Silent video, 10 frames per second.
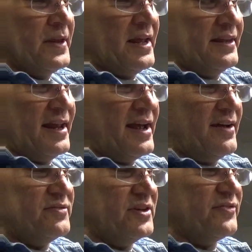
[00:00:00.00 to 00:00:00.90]
And they
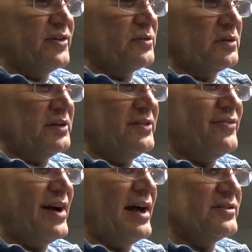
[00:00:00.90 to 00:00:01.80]
have different
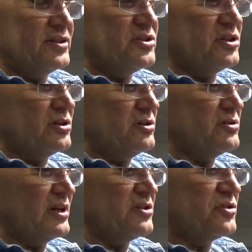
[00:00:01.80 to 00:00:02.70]
relief valves that you can
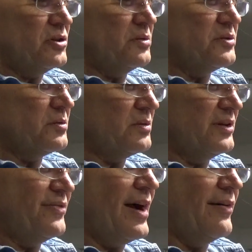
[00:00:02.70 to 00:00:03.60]
use, and I'll show you what the
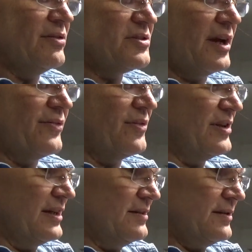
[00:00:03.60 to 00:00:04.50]
relief valve looks like for
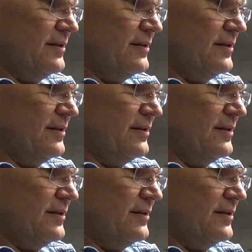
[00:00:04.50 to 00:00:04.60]
these.